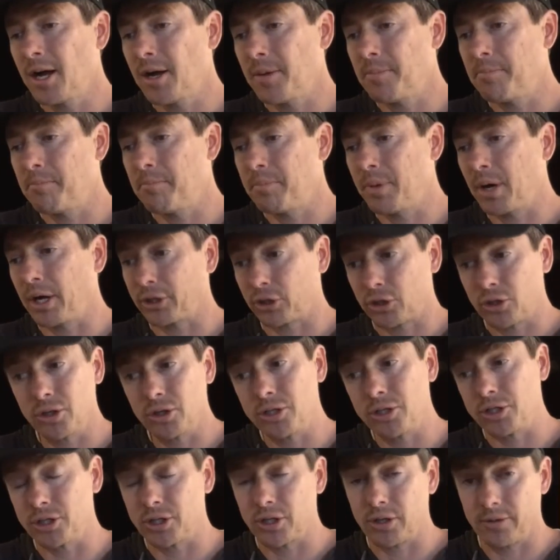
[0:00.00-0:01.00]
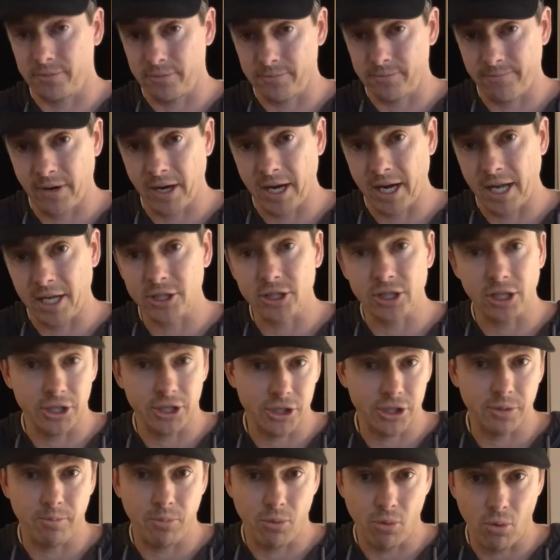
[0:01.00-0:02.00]
but couldn't financially
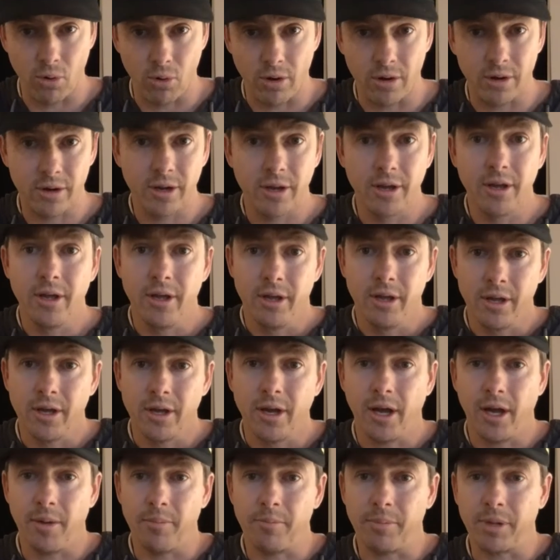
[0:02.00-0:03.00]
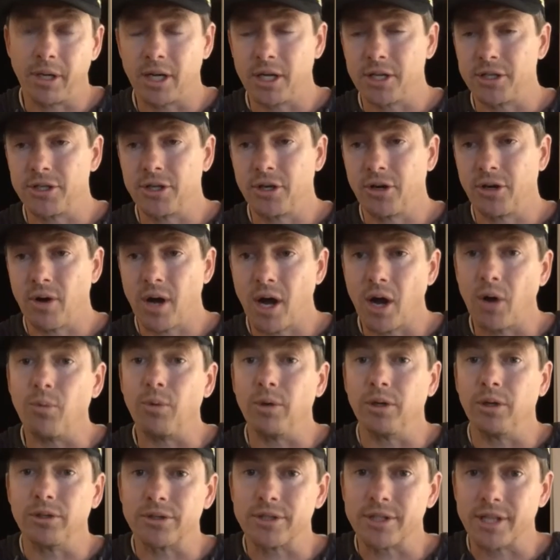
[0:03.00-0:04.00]
support because, Hot
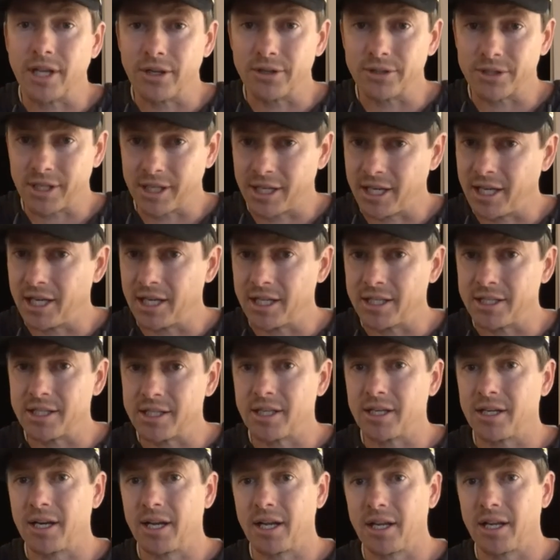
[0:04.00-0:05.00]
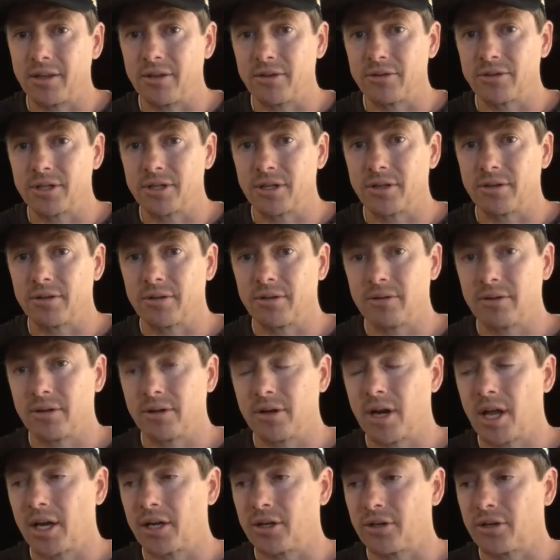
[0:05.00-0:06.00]
Wheels sells to kids and there's
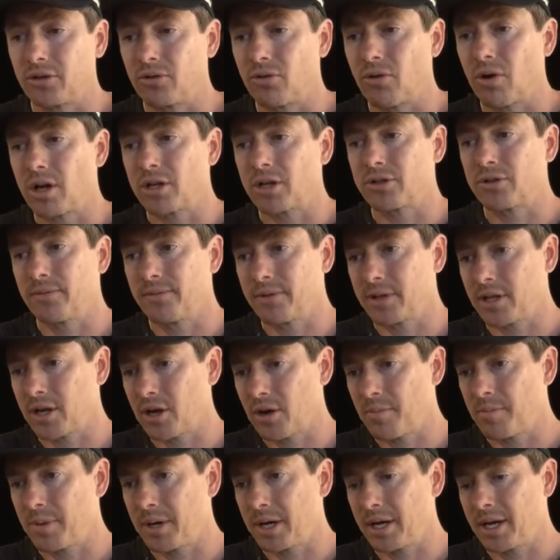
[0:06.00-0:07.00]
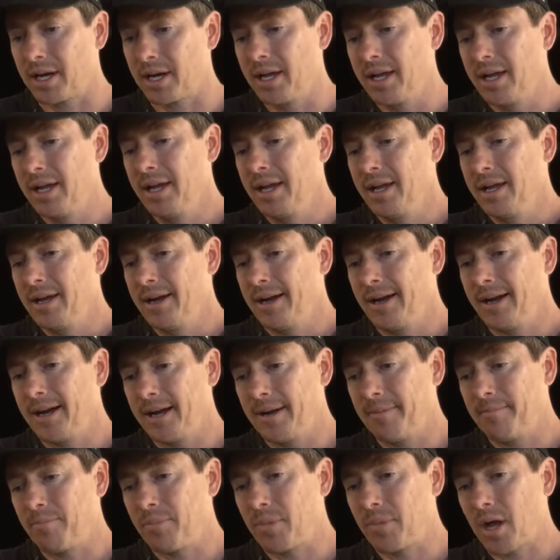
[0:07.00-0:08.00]
not a good crossover there. But
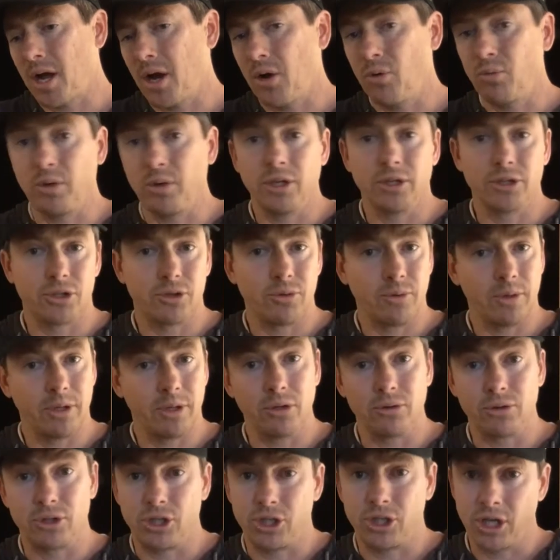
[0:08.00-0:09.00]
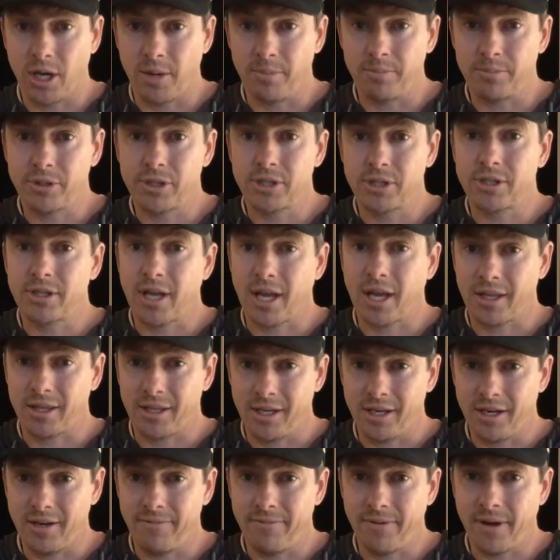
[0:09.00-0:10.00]
Hot Wheels doing those jumps at the
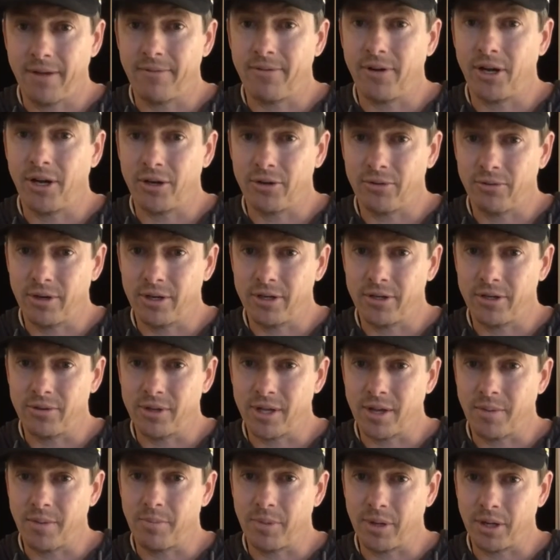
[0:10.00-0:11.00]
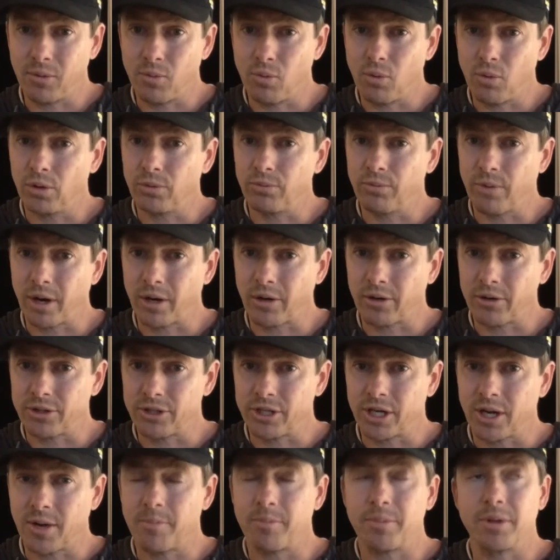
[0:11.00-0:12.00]
Indy 500, doing that big world record
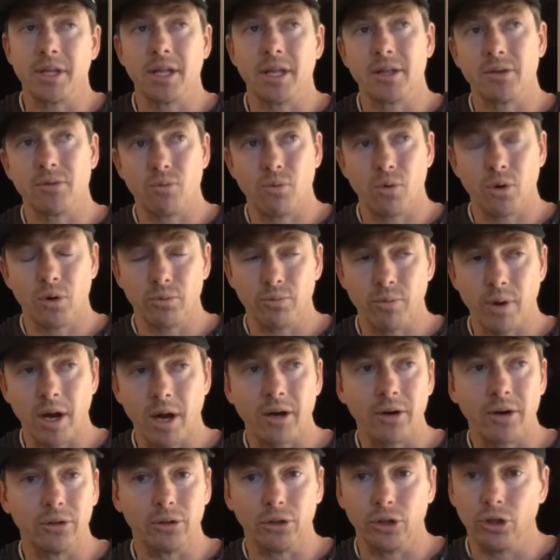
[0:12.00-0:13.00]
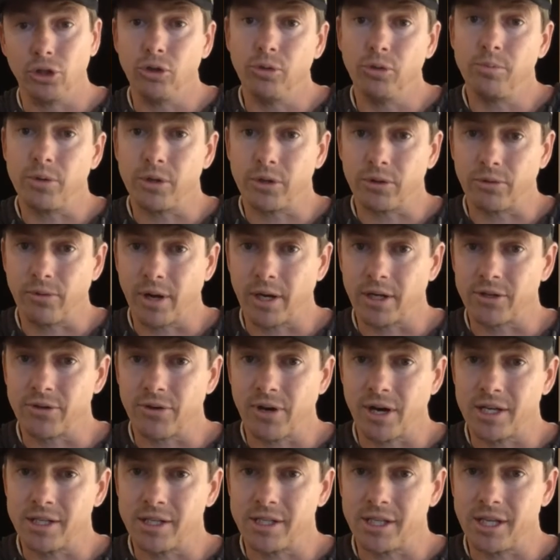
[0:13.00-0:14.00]
jump and then the world record loop with Greg
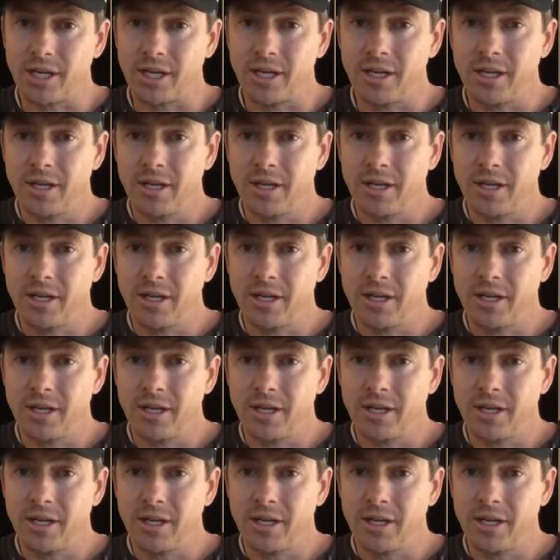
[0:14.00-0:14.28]
Tracy,